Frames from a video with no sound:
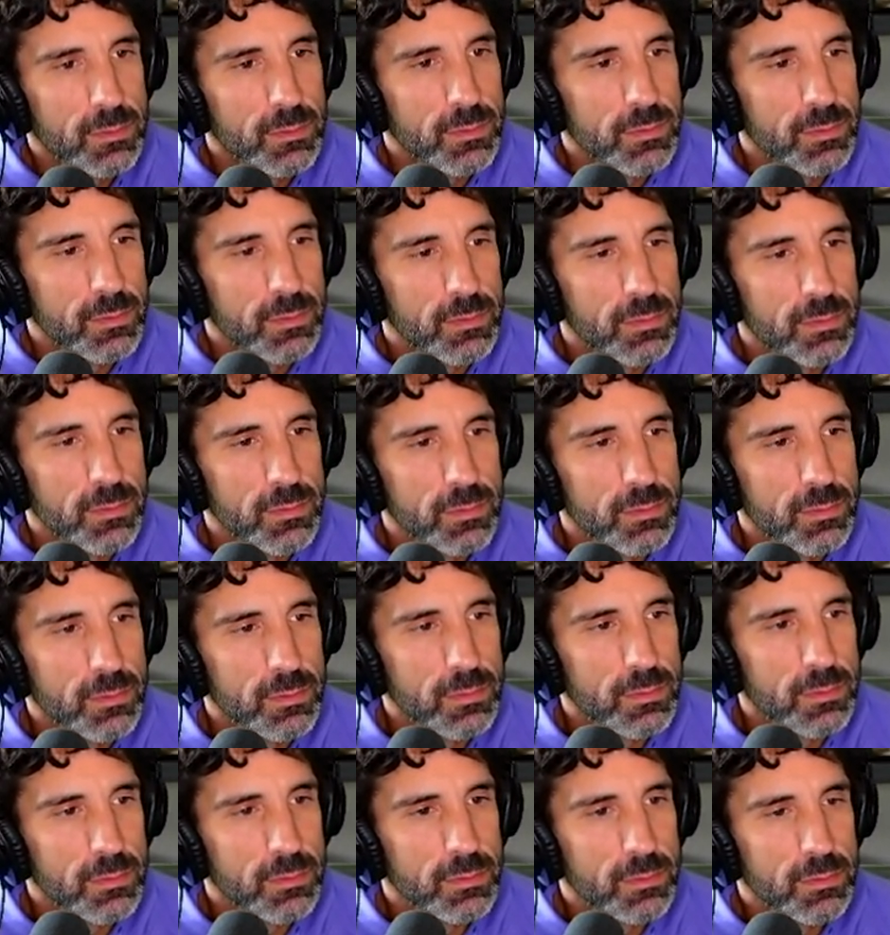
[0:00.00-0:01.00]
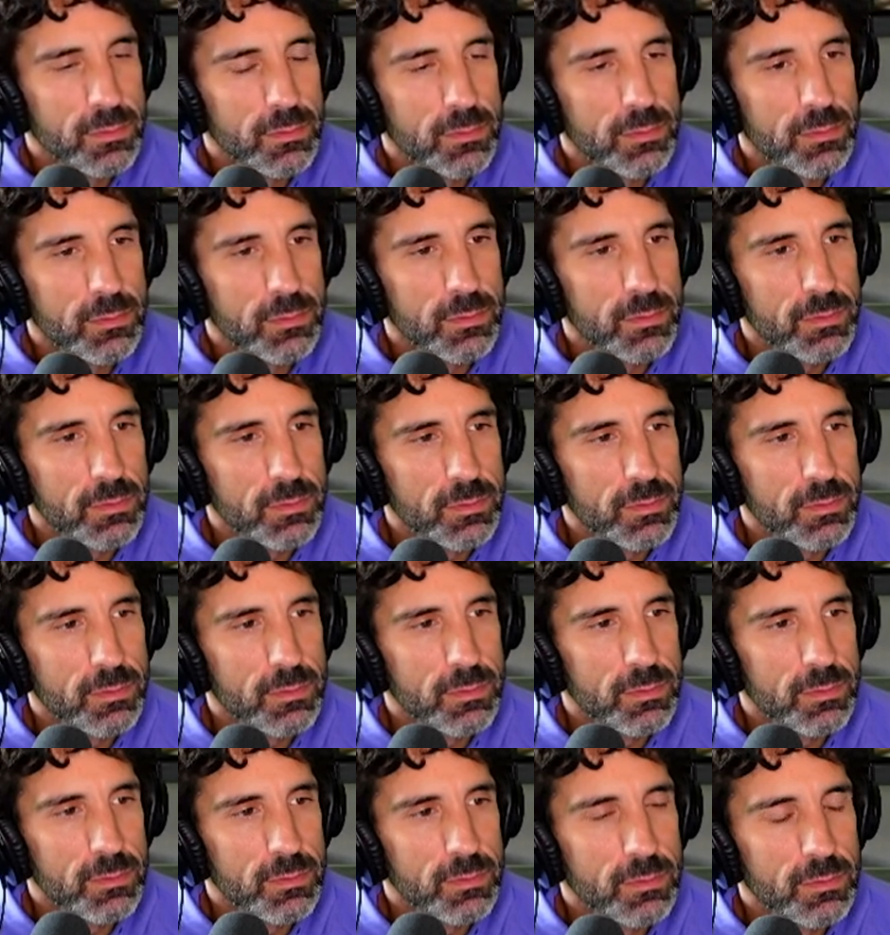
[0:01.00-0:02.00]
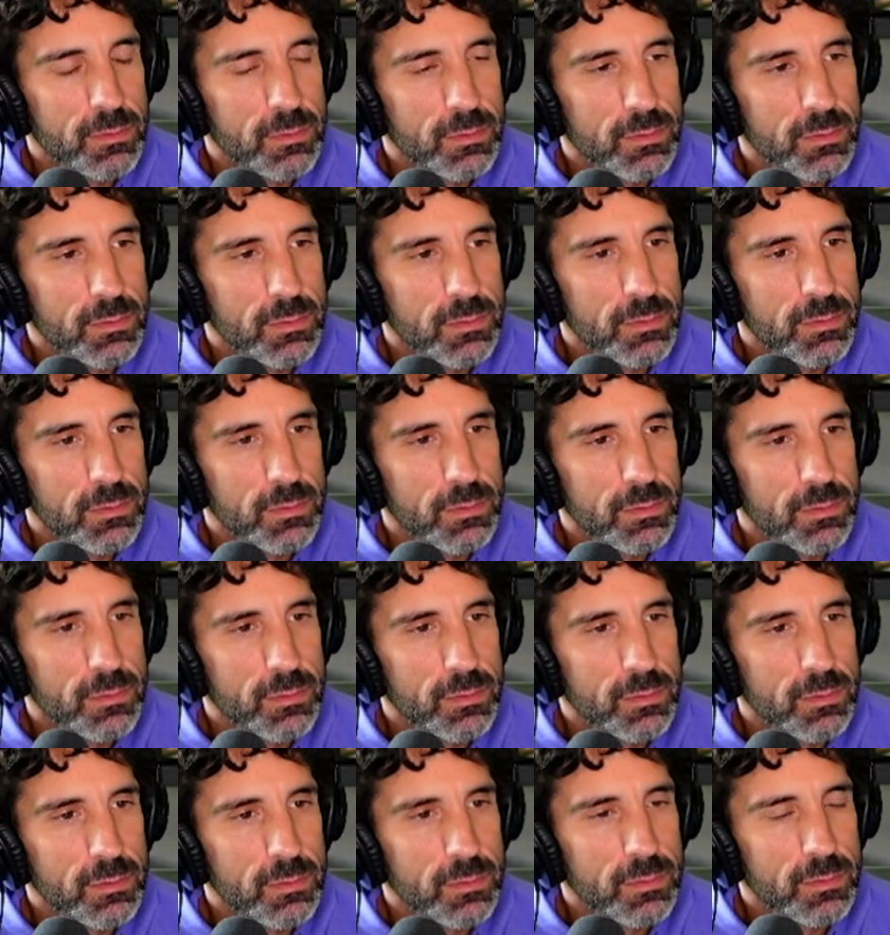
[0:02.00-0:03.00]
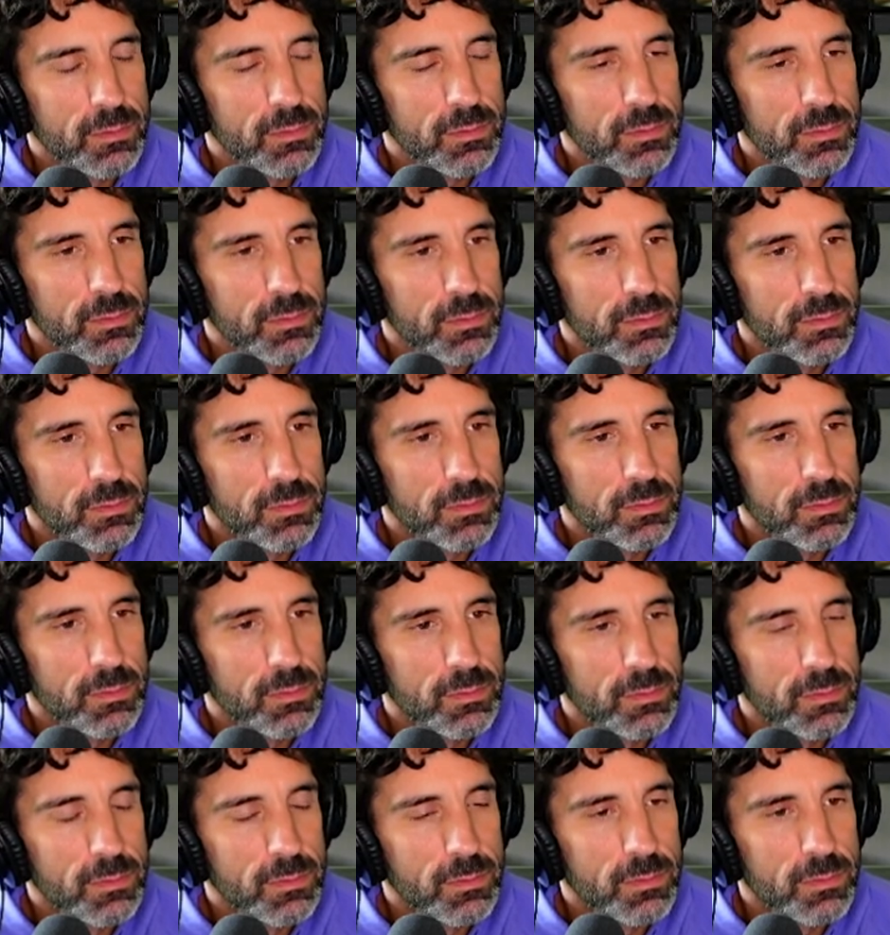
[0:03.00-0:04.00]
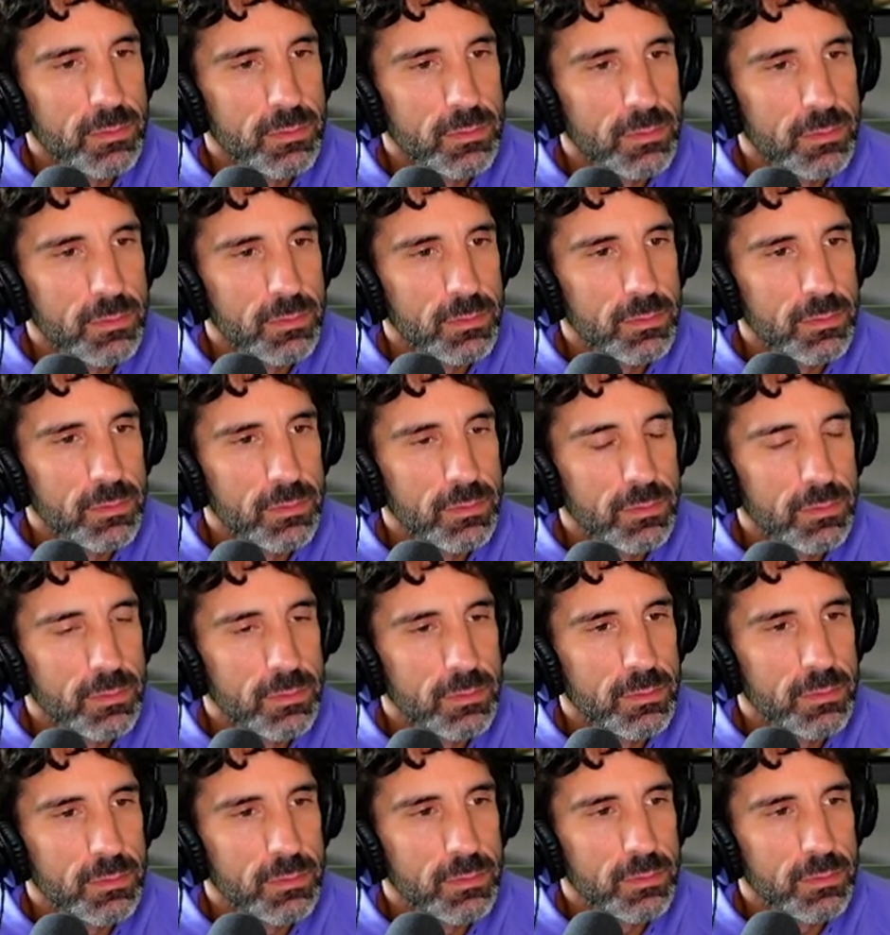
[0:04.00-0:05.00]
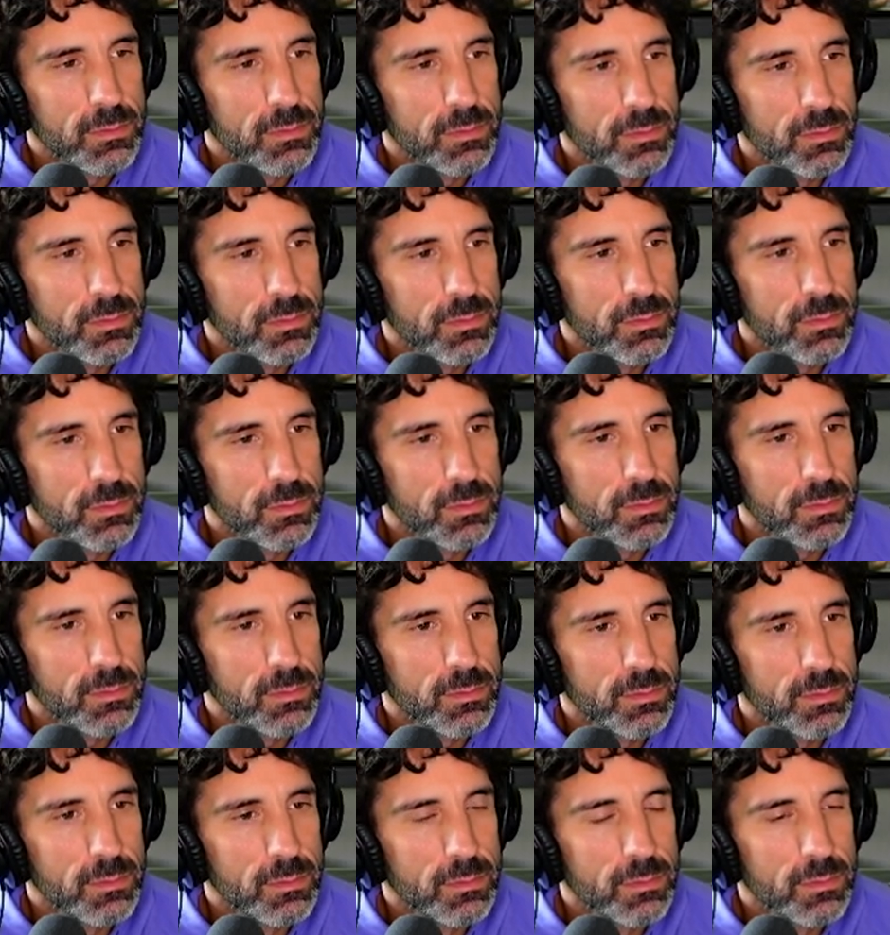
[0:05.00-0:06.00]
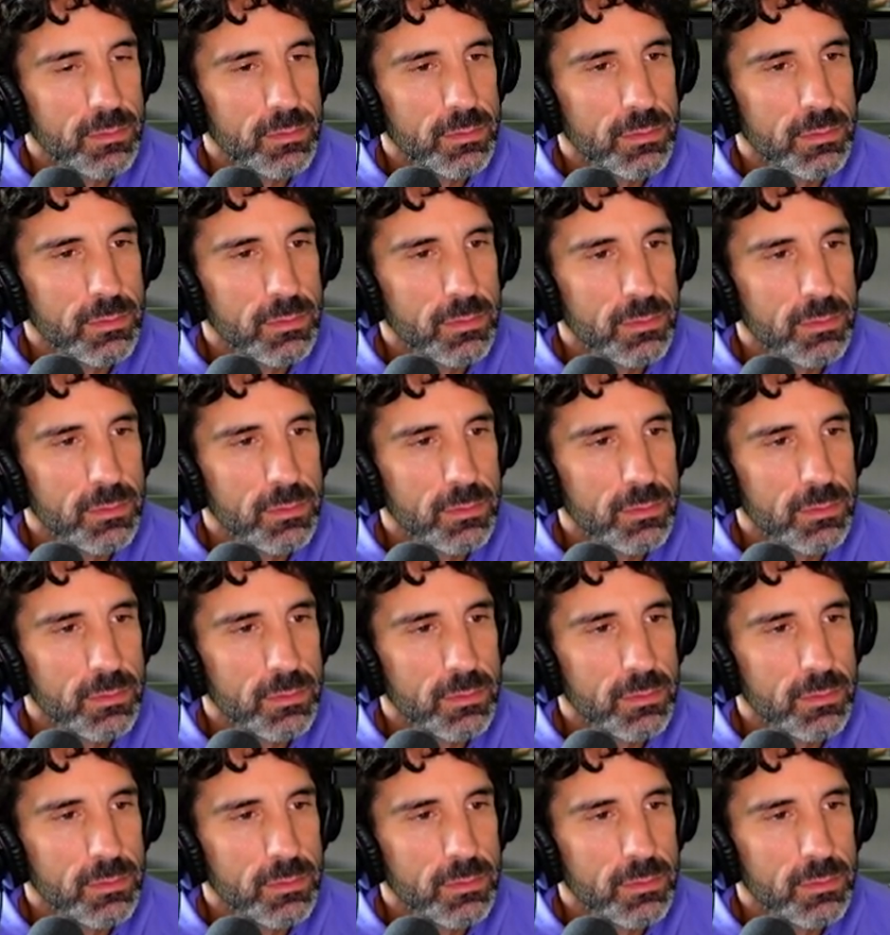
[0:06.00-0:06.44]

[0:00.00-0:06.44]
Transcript: No words are spoken by the person on screen.